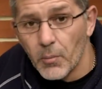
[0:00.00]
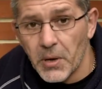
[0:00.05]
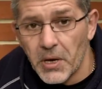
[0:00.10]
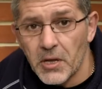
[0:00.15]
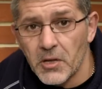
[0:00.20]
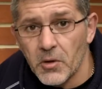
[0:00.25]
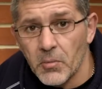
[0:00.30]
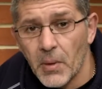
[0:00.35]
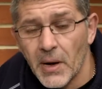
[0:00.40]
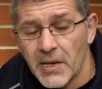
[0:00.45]
be
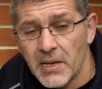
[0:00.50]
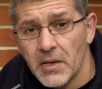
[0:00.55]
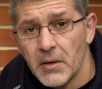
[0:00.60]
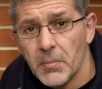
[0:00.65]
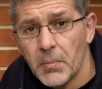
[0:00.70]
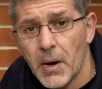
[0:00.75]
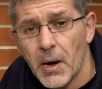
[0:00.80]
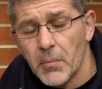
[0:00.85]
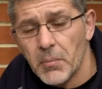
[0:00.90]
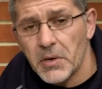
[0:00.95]
in your main
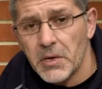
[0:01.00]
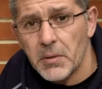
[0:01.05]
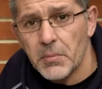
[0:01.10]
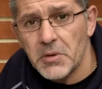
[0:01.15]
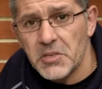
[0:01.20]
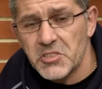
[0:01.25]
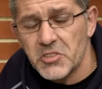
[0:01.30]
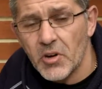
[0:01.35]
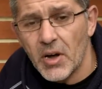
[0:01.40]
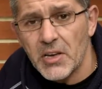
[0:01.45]
compartment can be
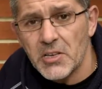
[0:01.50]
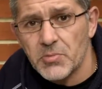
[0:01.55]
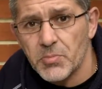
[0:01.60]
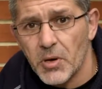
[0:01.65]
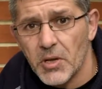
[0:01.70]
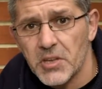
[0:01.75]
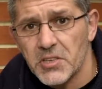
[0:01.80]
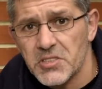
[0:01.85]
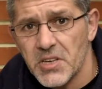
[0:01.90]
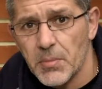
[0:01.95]
scratched by
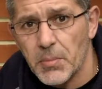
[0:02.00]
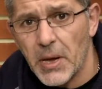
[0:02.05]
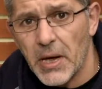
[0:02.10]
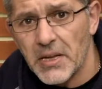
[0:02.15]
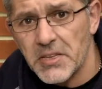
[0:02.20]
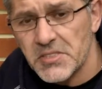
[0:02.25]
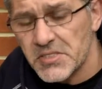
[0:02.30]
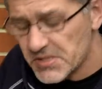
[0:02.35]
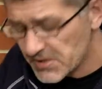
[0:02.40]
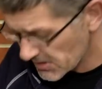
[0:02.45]
the zip
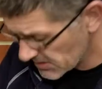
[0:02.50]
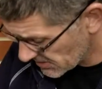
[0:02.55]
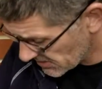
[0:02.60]
heads